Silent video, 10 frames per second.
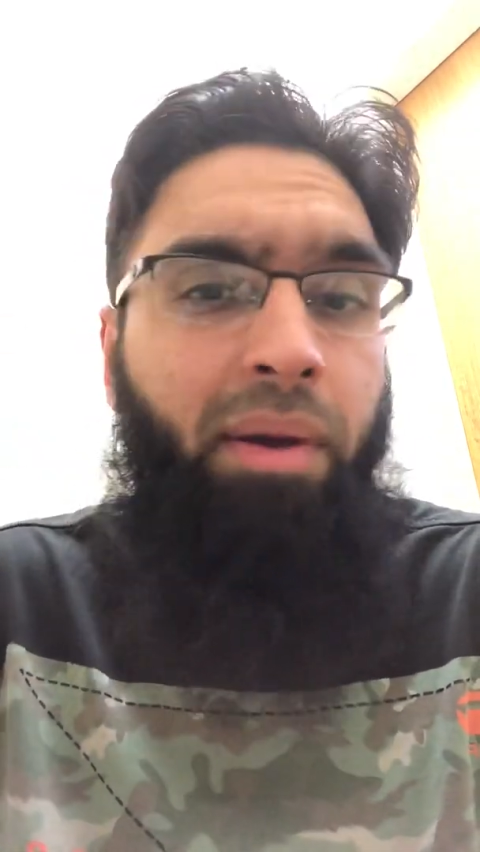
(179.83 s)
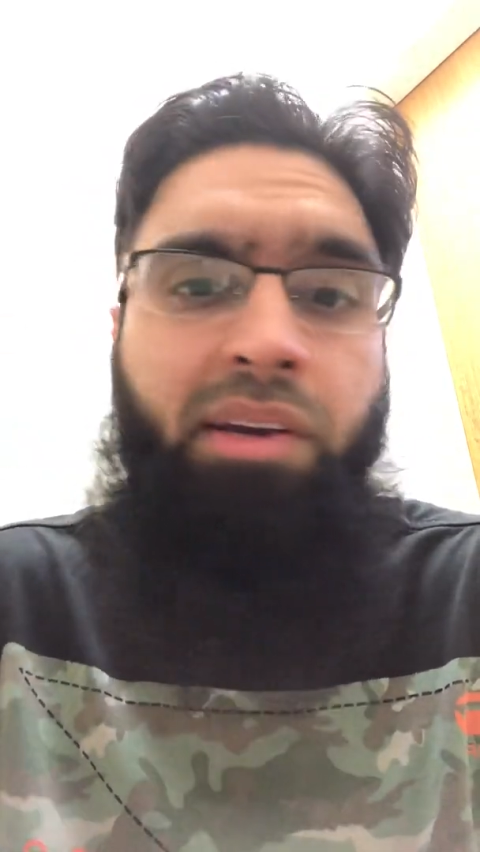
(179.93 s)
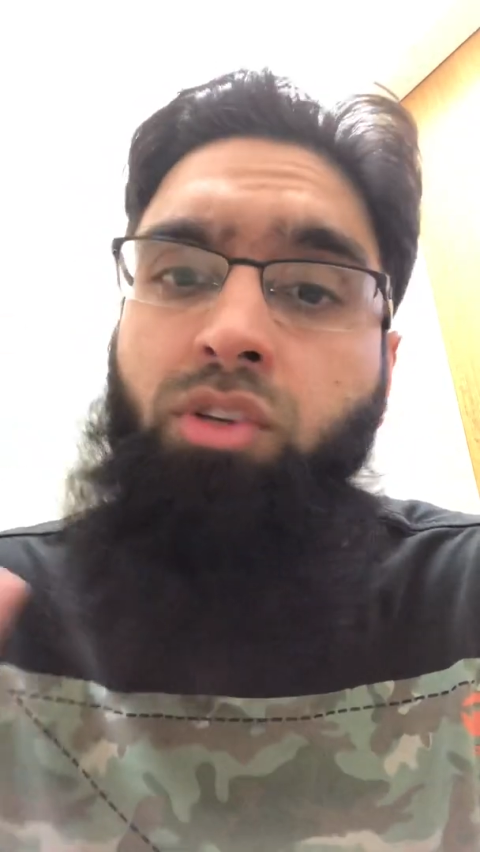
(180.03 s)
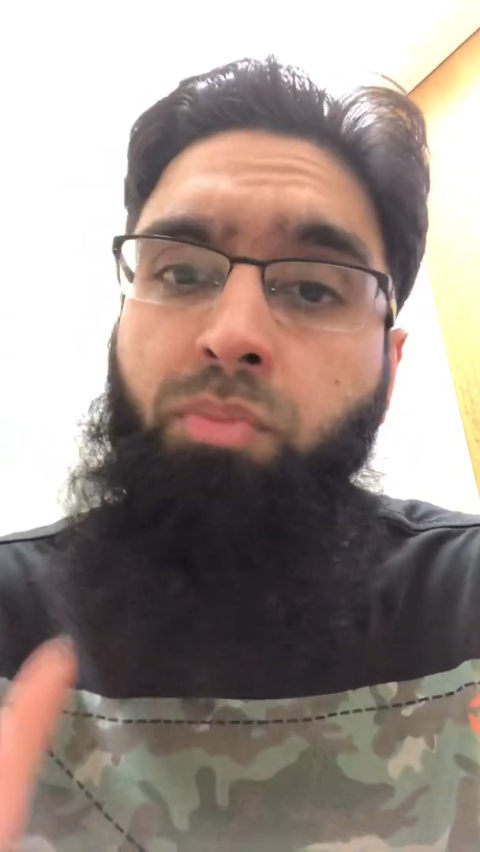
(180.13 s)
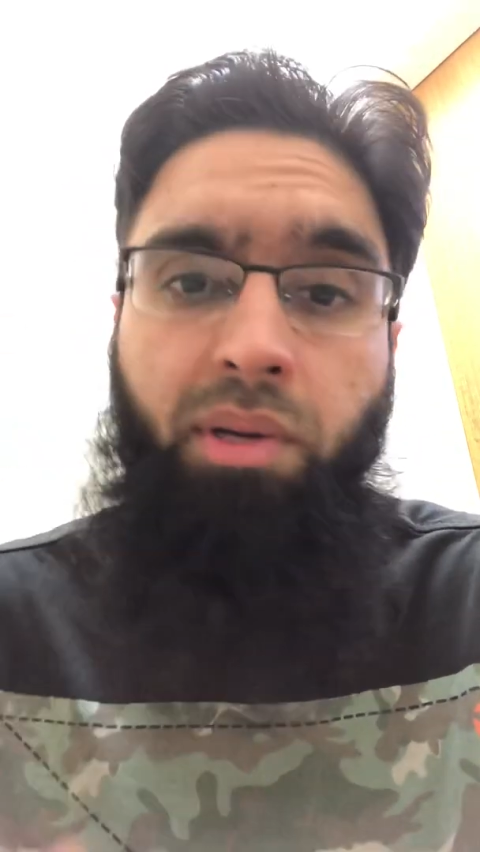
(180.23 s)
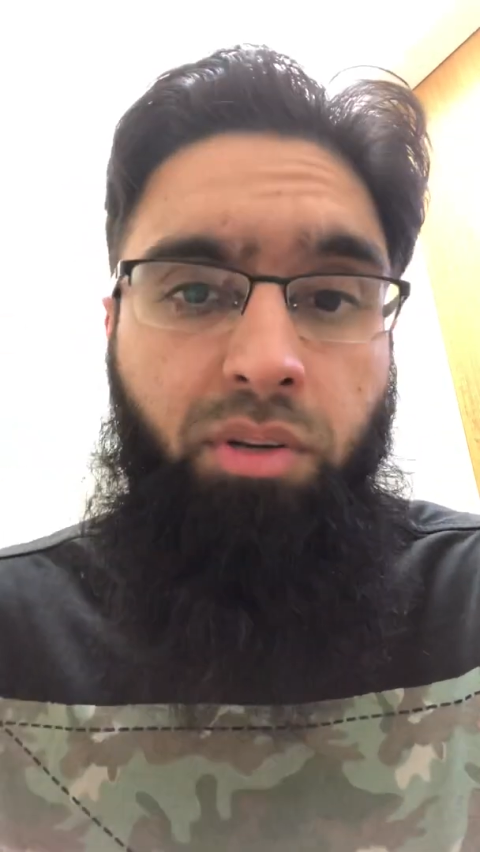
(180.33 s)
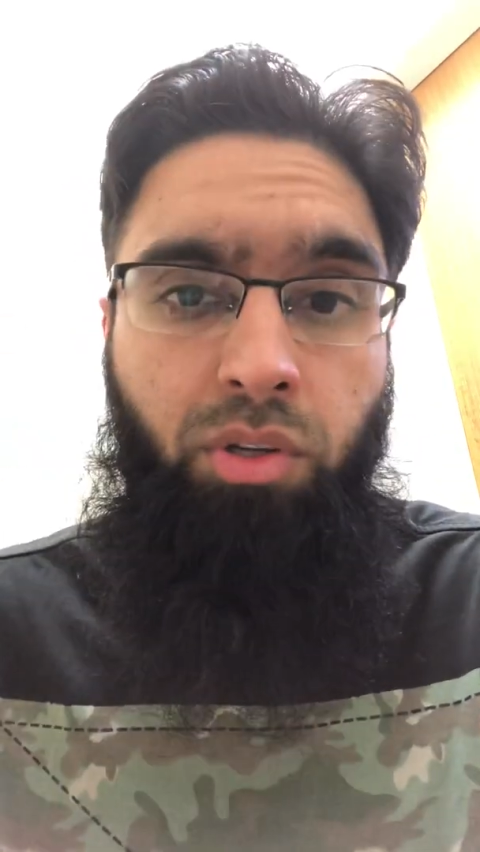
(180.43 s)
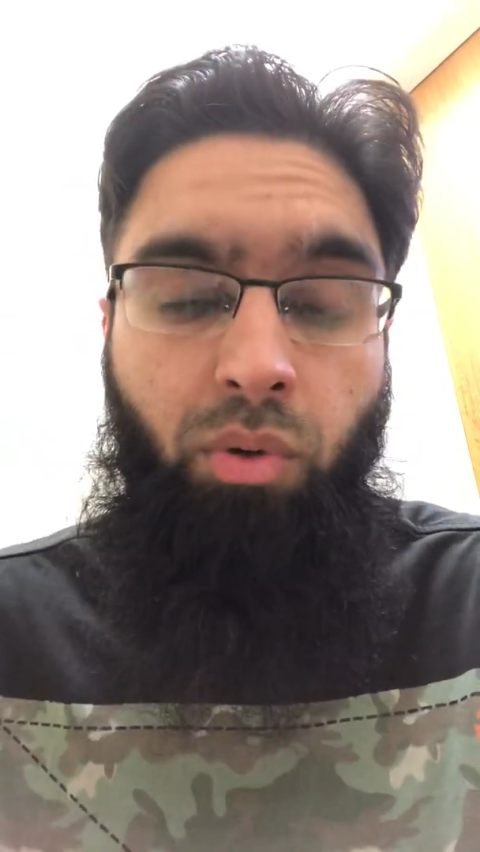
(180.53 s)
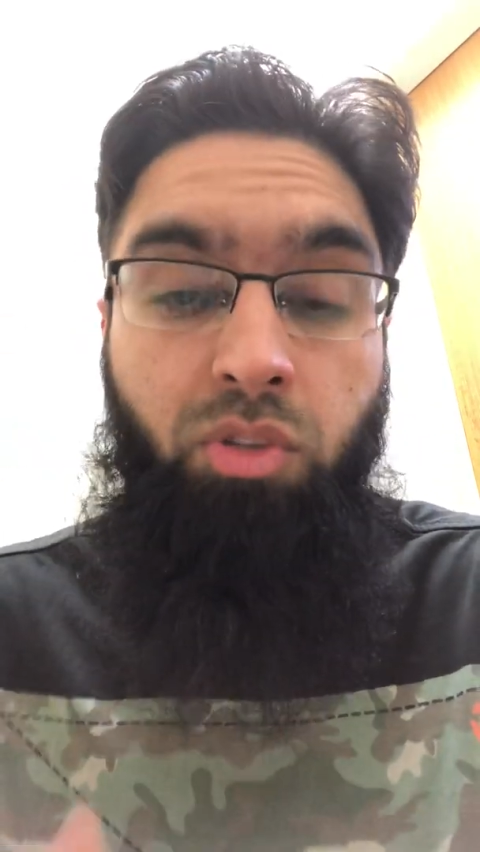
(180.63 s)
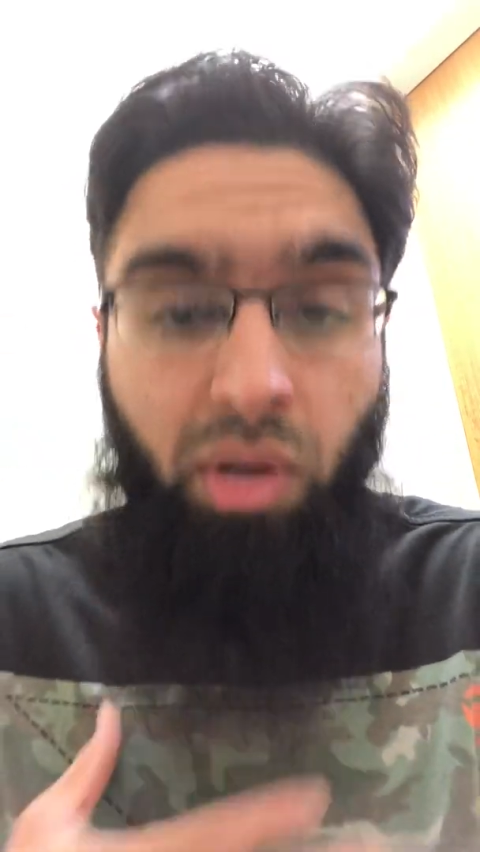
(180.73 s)
I need to speak to
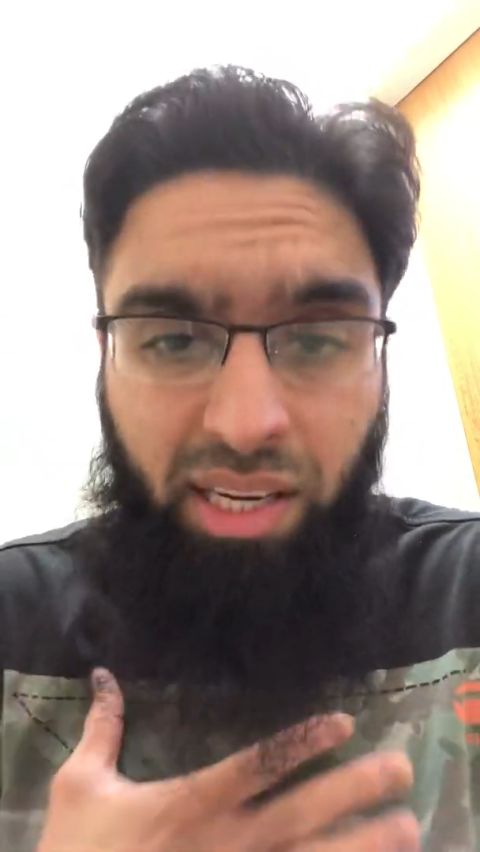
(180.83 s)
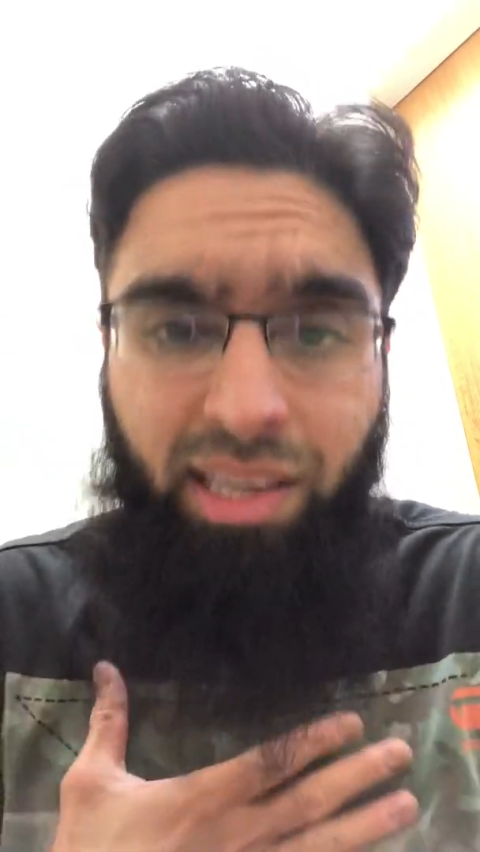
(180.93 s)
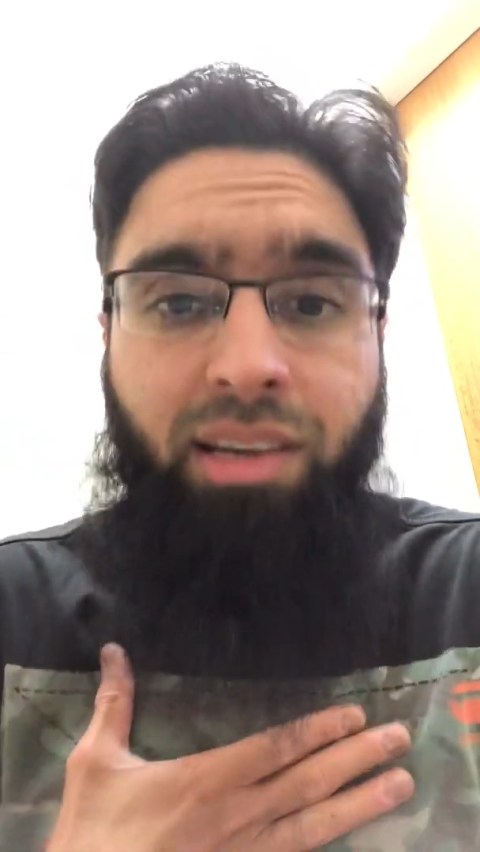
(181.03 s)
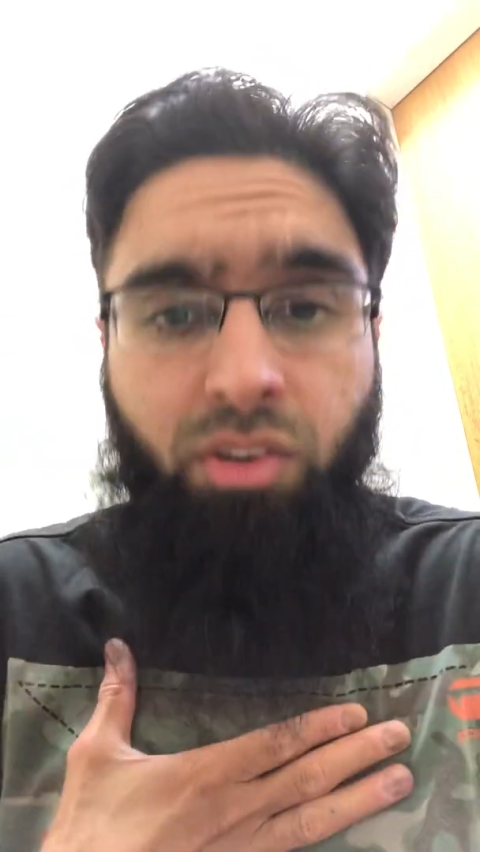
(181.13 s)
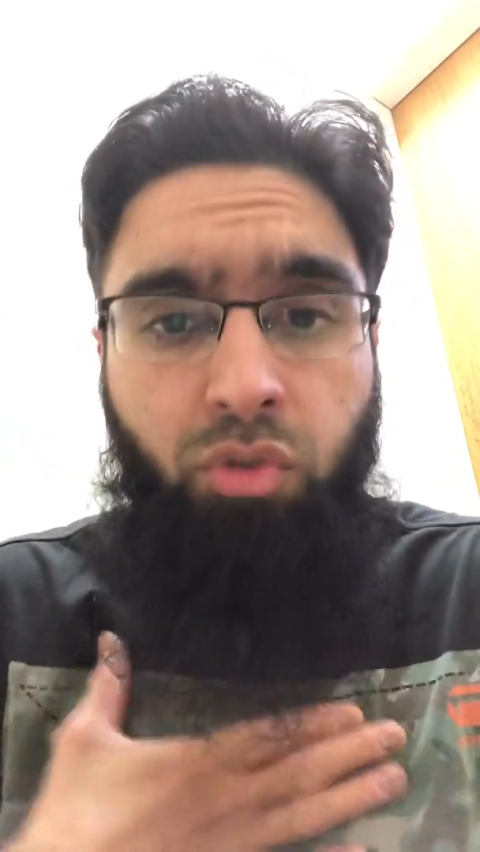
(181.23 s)
you. So he needed to